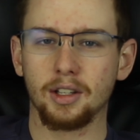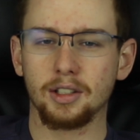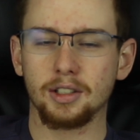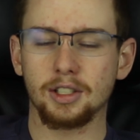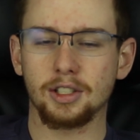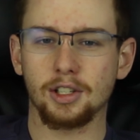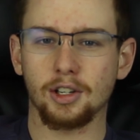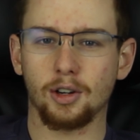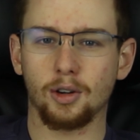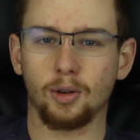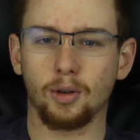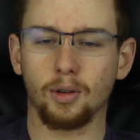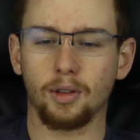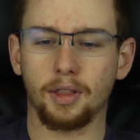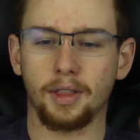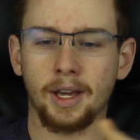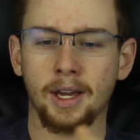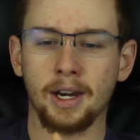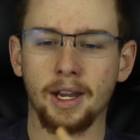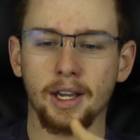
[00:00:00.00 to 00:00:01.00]
So
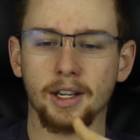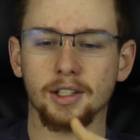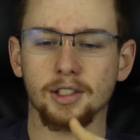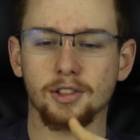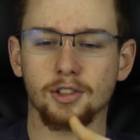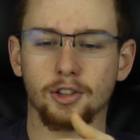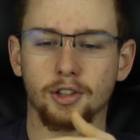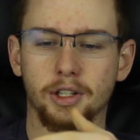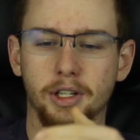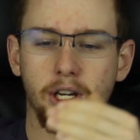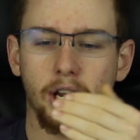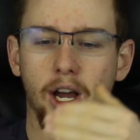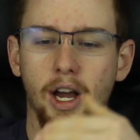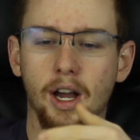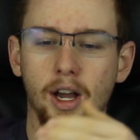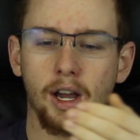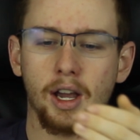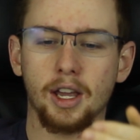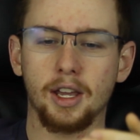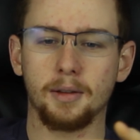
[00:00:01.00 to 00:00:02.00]
that extra
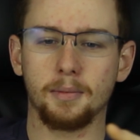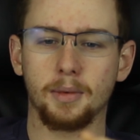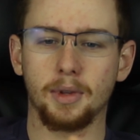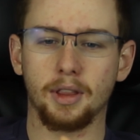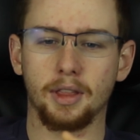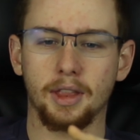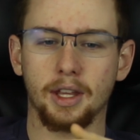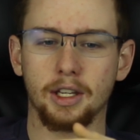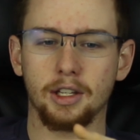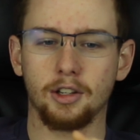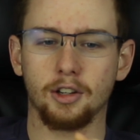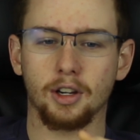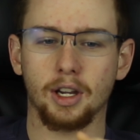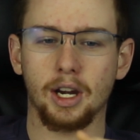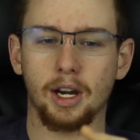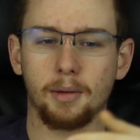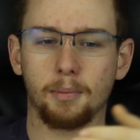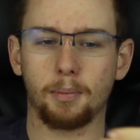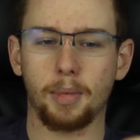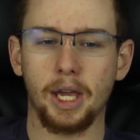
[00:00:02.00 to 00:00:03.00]
time that you're
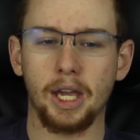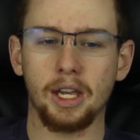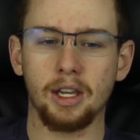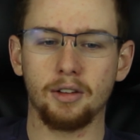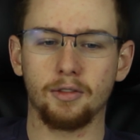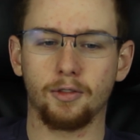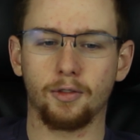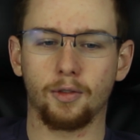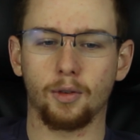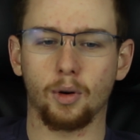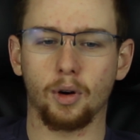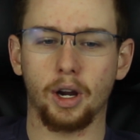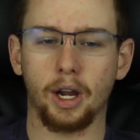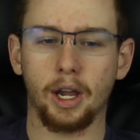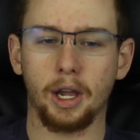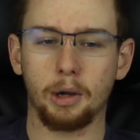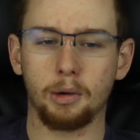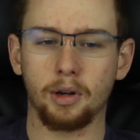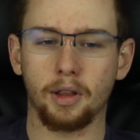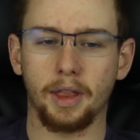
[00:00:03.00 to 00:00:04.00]
getting paid for
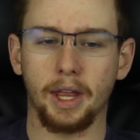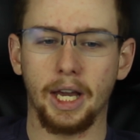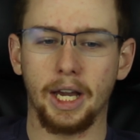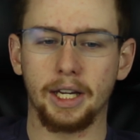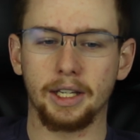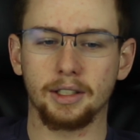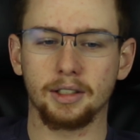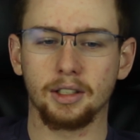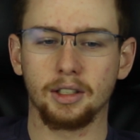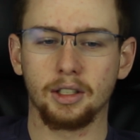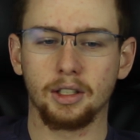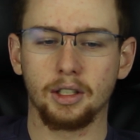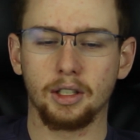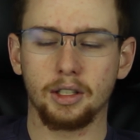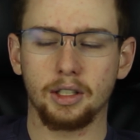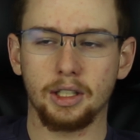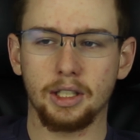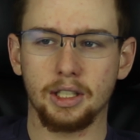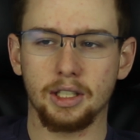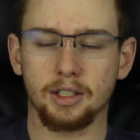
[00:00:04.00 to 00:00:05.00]
out of that
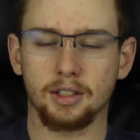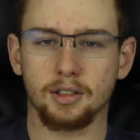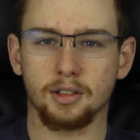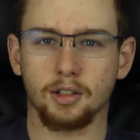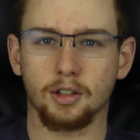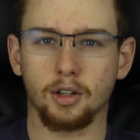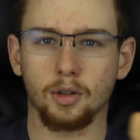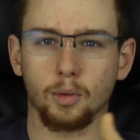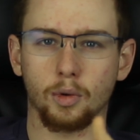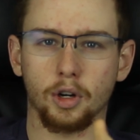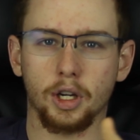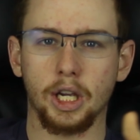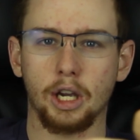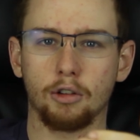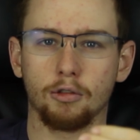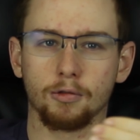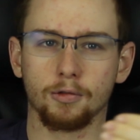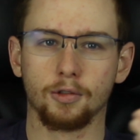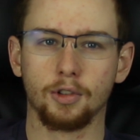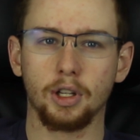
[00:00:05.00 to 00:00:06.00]
is going to work
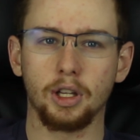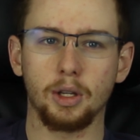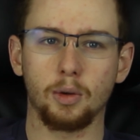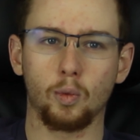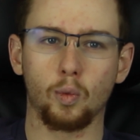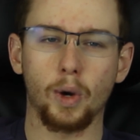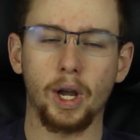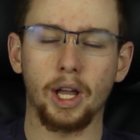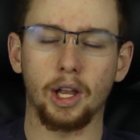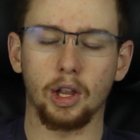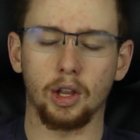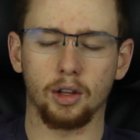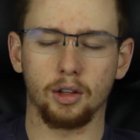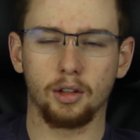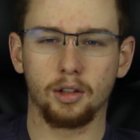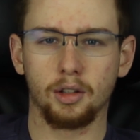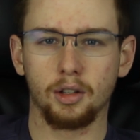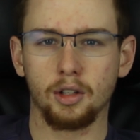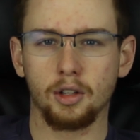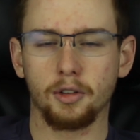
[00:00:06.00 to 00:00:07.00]
out really well
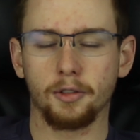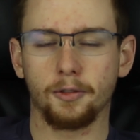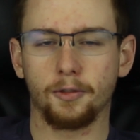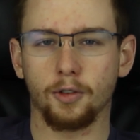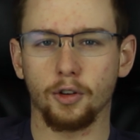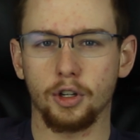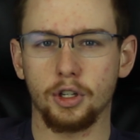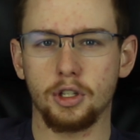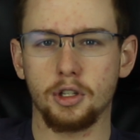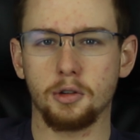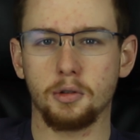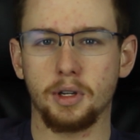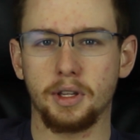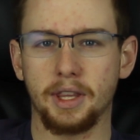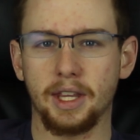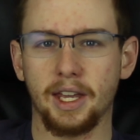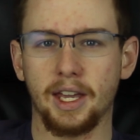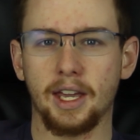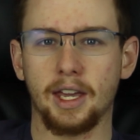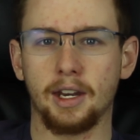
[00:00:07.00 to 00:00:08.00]
for you
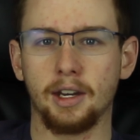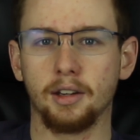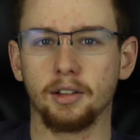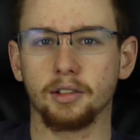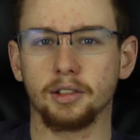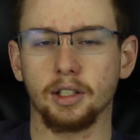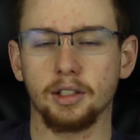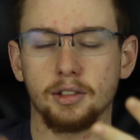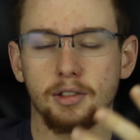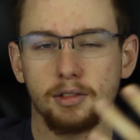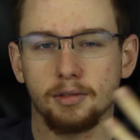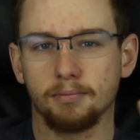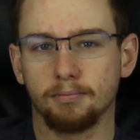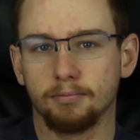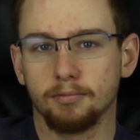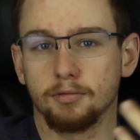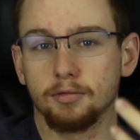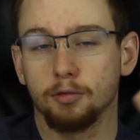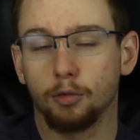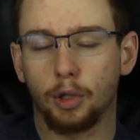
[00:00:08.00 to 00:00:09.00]
in the end, because,
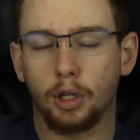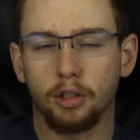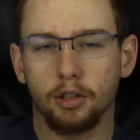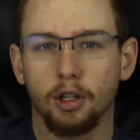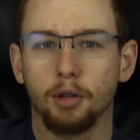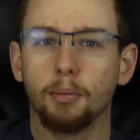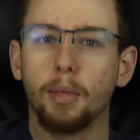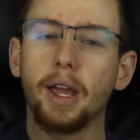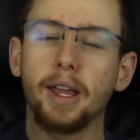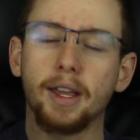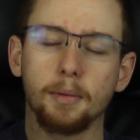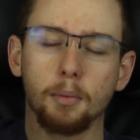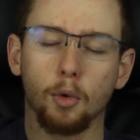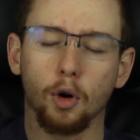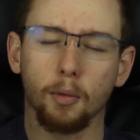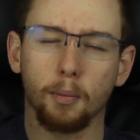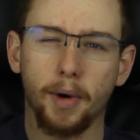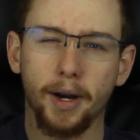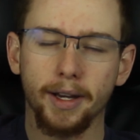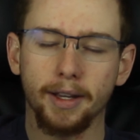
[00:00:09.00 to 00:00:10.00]
well, you're making
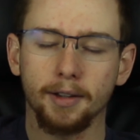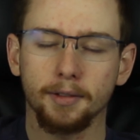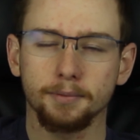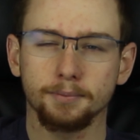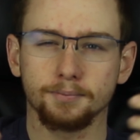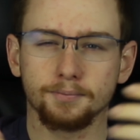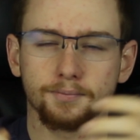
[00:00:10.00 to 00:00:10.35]
more money.